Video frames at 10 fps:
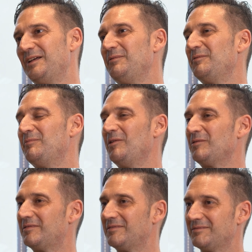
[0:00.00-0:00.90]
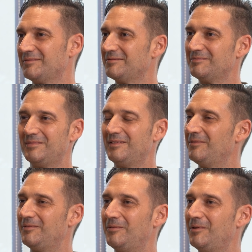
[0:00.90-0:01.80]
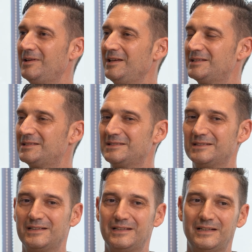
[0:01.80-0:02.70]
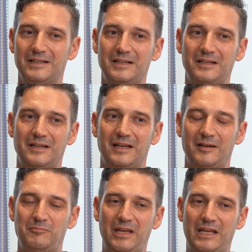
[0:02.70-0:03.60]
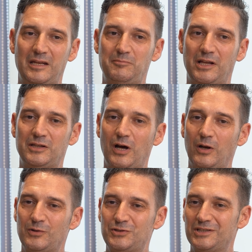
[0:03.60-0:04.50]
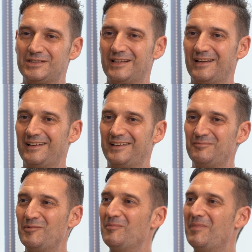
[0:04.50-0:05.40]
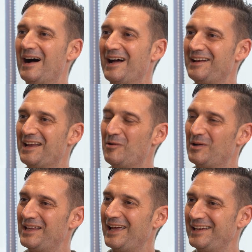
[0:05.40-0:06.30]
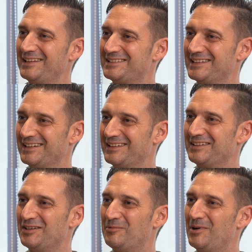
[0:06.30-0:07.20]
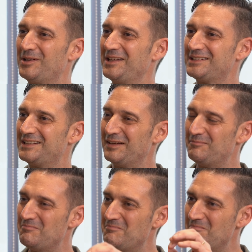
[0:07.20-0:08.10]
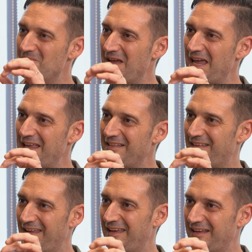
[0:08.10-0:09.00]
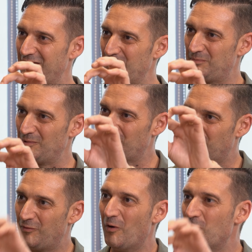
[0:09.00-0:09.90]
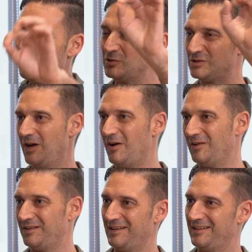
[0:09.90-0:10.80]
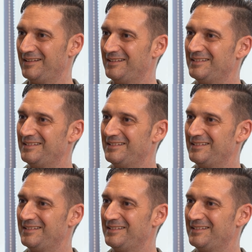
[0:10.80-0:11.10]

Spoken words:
tell me about what is being implantologist in Mumbai nowadays. What is the main thing you put focus on?